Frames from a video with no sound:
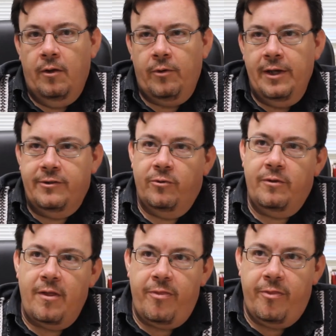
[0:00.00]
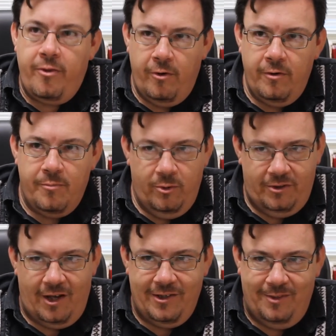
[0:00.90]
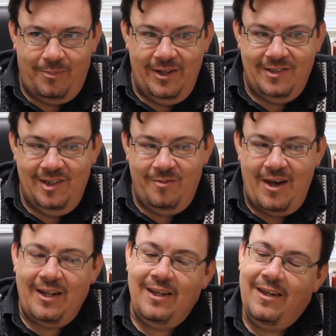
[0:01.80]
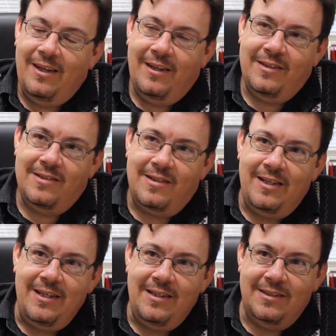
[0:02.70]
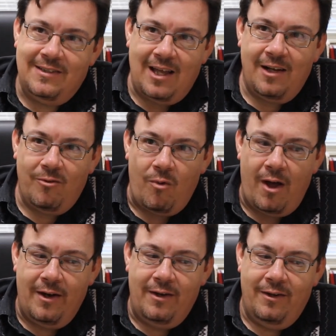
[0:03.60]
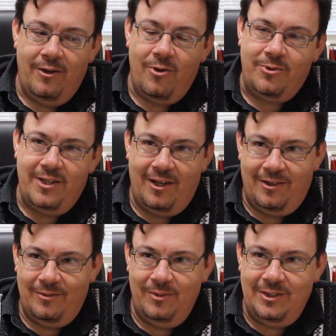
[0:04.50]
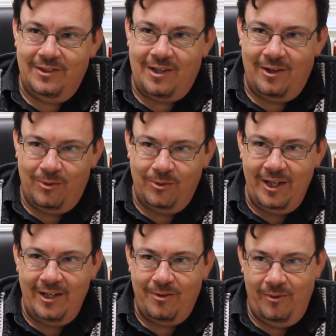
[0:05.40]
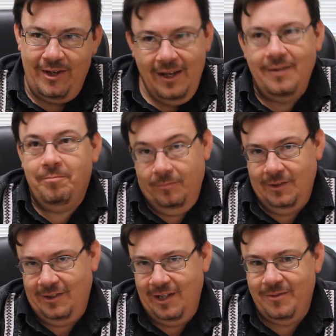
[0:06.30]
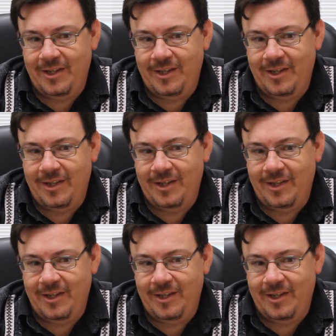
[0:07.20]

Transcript: Okay, so the third most haunted place in the valley is the San Juan Hotel, which is on Old 83 in the city